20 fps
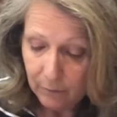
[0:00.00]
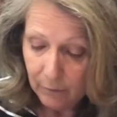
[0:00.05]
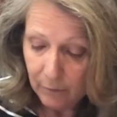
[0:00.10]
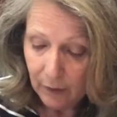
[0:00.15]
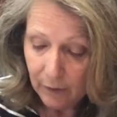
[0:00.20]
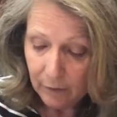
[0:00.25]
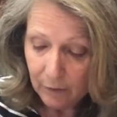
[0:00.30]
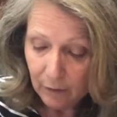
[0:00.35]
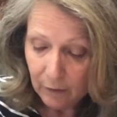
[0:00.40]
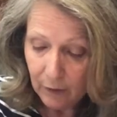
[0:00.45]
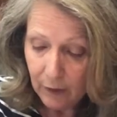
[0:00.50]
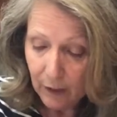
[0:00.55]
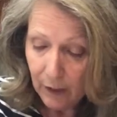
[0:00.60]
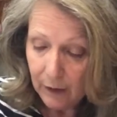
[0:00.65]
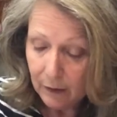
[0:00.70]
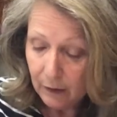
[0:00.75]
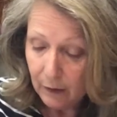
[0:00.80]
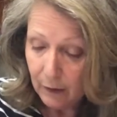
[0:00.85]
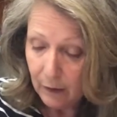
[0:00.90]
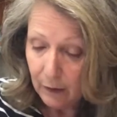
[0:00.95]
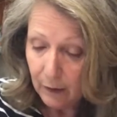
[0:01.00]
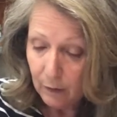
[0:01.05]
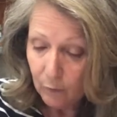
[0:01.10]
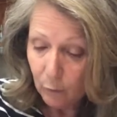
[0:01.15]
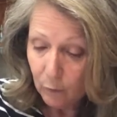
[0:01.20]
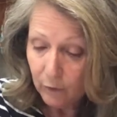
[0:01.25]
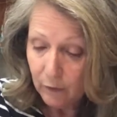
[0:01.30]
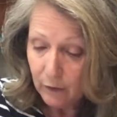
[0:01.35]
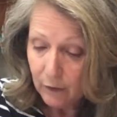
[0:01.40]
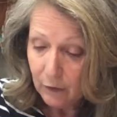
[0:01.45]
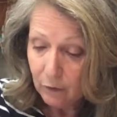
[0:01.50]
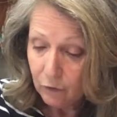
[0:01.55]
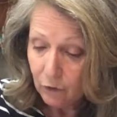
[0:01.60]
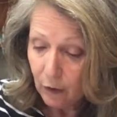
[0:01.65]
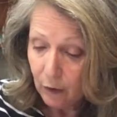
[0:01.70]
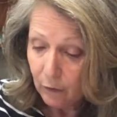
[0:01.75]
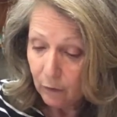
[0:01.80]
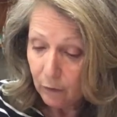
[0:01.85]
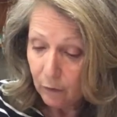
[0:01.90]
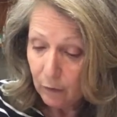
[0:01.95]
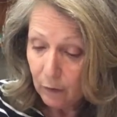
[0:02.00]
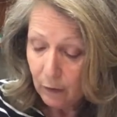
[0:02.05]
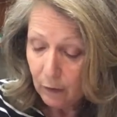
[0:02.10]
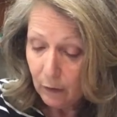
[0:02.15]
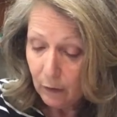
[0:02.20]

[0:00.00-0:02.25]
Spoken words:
that they're not in with each other.